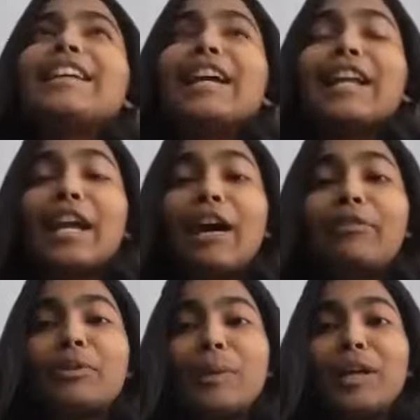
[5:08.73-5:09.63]
I have
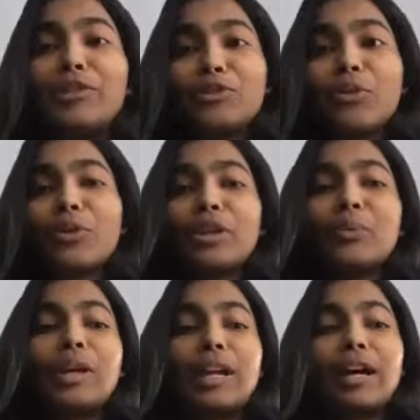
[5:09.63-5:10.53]
to make sure that
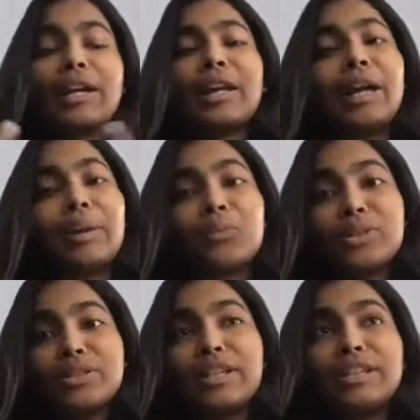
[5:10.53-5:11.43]
when I am
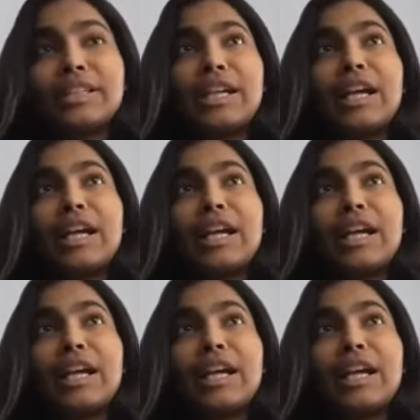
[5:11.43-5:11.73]
presenting,